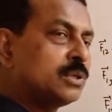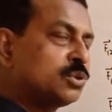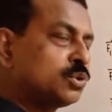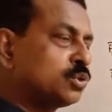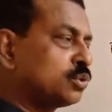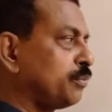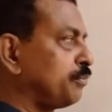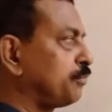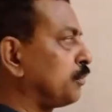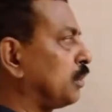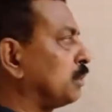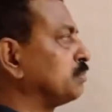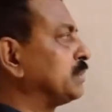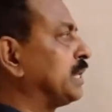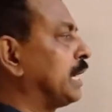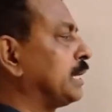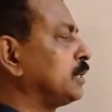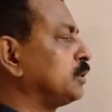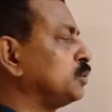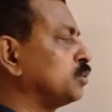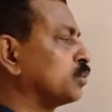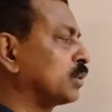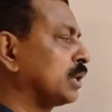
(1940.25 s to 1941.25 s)
So from
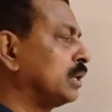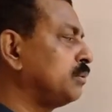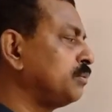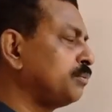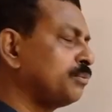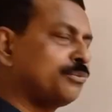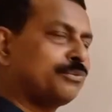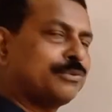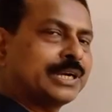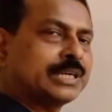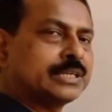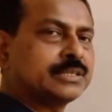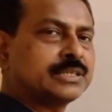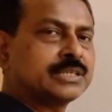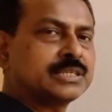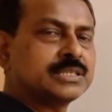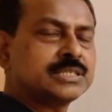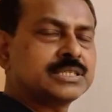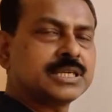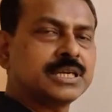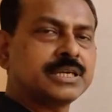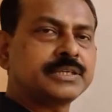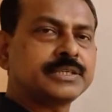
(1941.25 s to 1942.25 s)
that you can find the
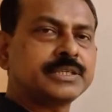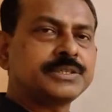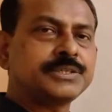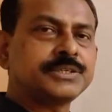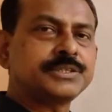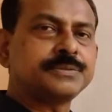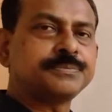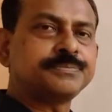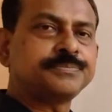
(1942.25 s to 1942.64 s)
resultant.